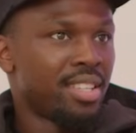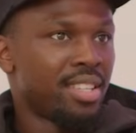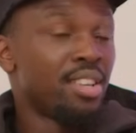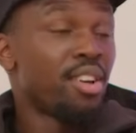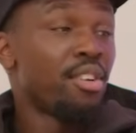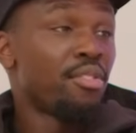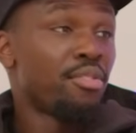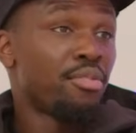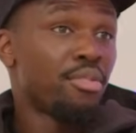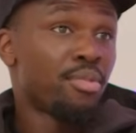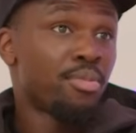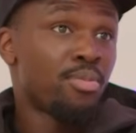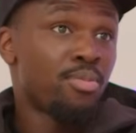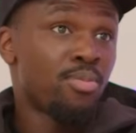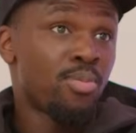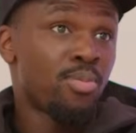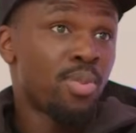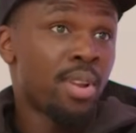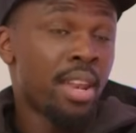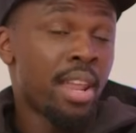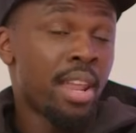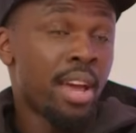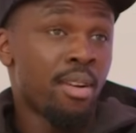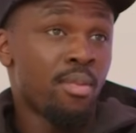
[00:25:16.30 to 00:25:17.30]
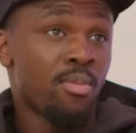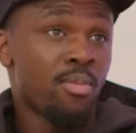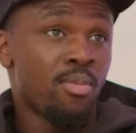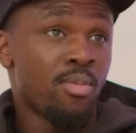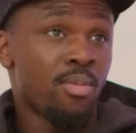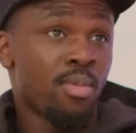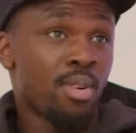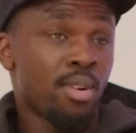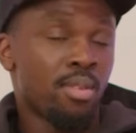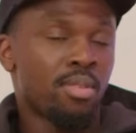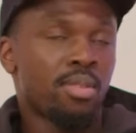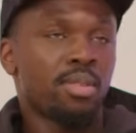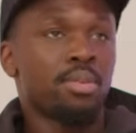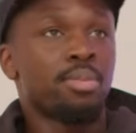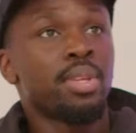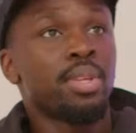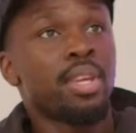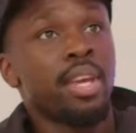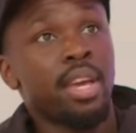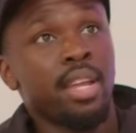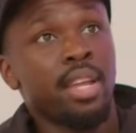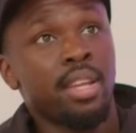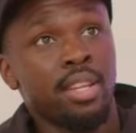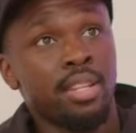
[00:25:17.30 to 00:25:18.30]
No, for like,
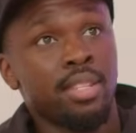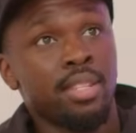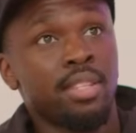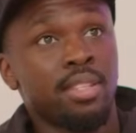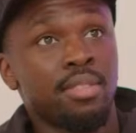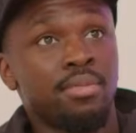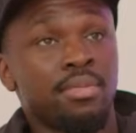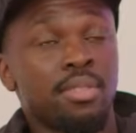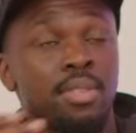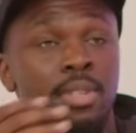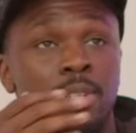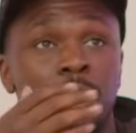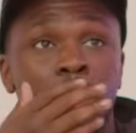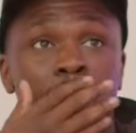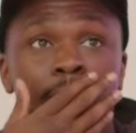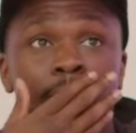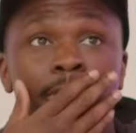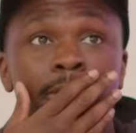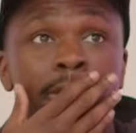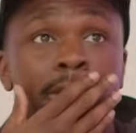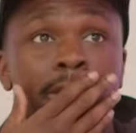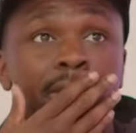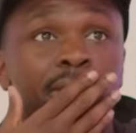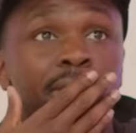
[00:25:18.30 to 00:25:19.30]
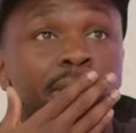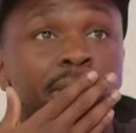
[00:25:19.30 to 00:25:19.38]
yeah, that's even the difference.